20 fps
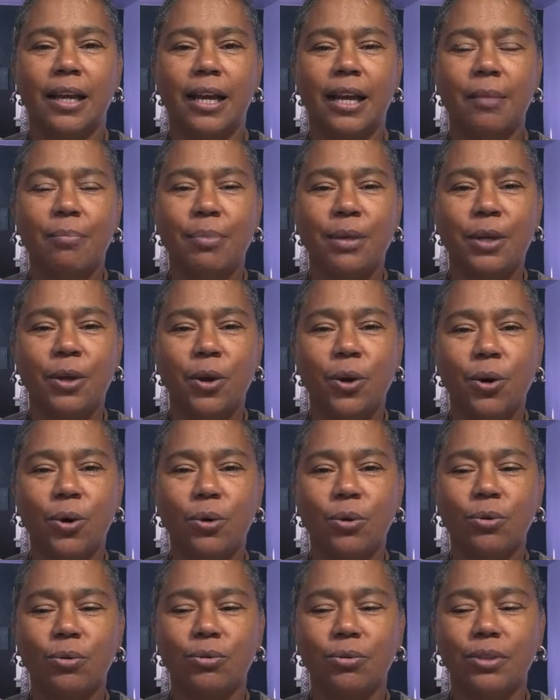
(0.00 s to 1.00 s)
and
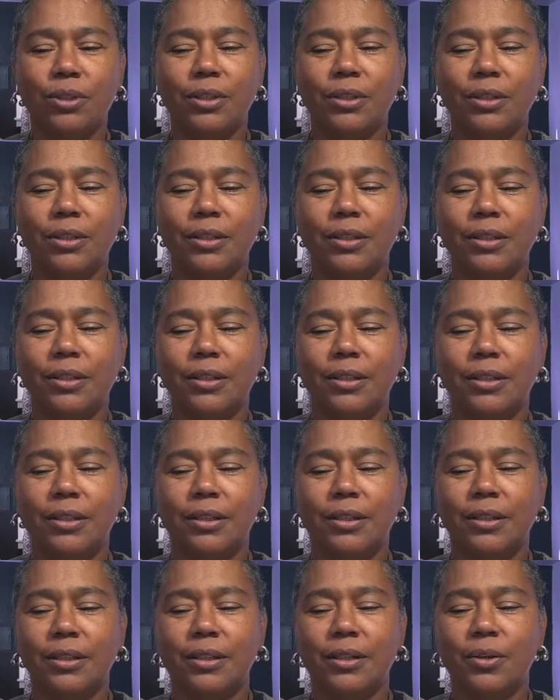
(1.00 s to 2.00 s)
behold
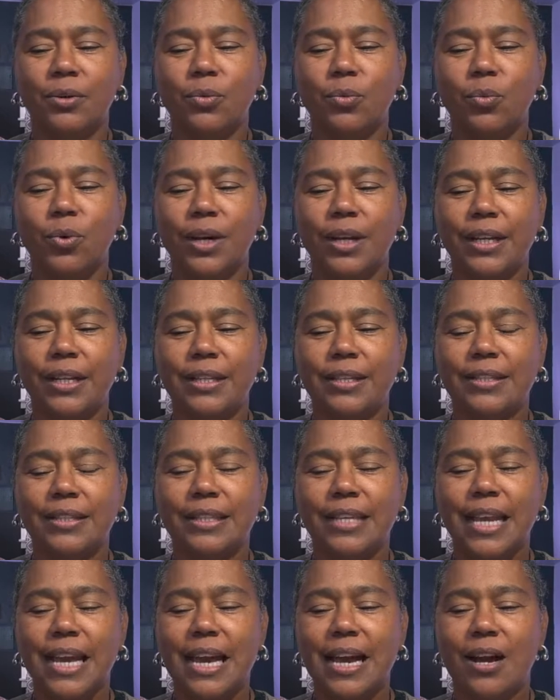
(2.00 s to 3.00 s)
what
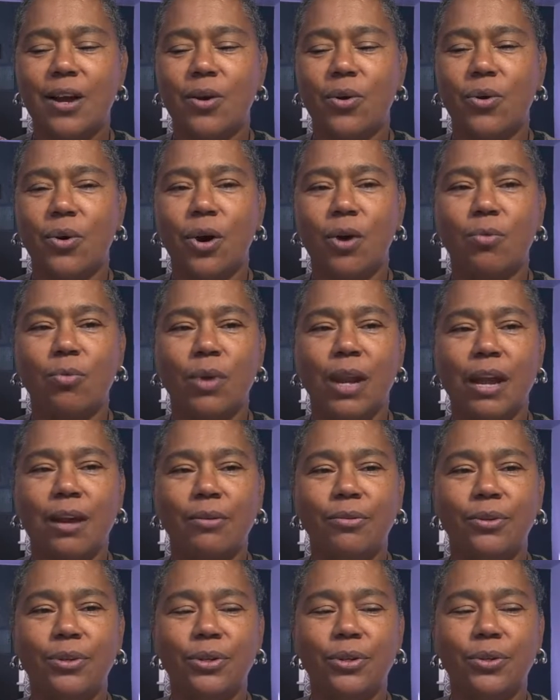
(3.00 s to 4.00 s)
is now
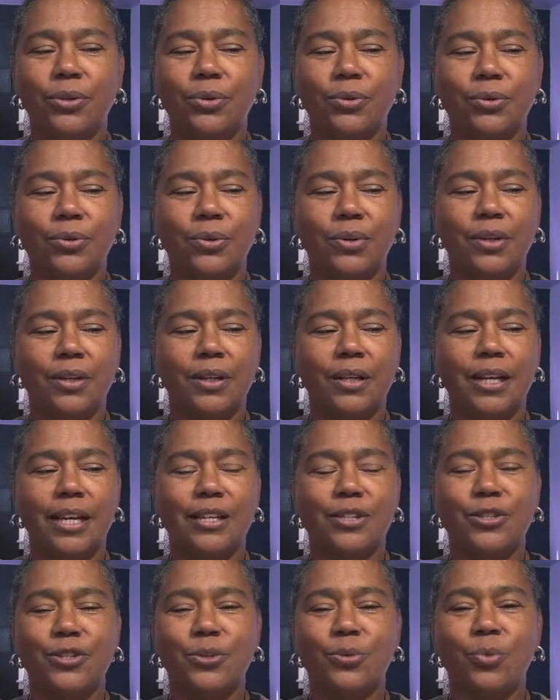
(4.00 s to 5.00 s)
around you
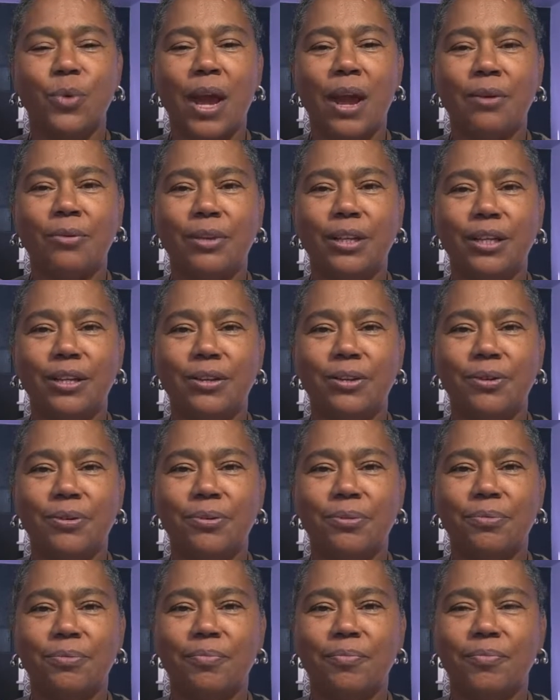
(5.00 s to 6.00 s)
and surrounding
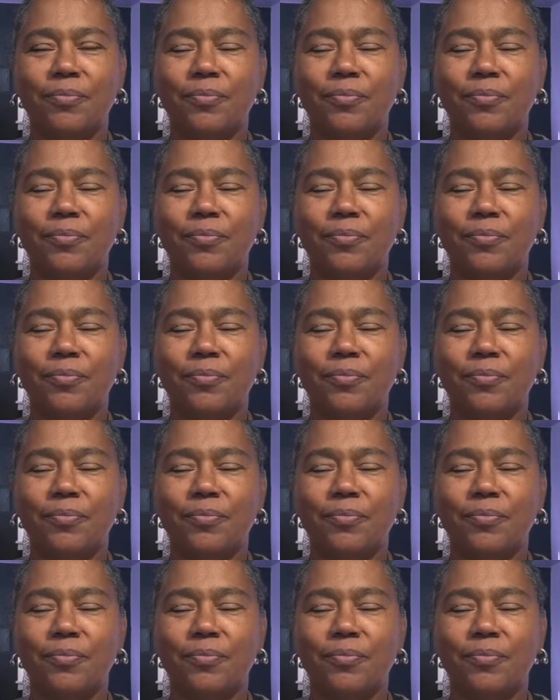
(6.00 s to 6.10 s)
you.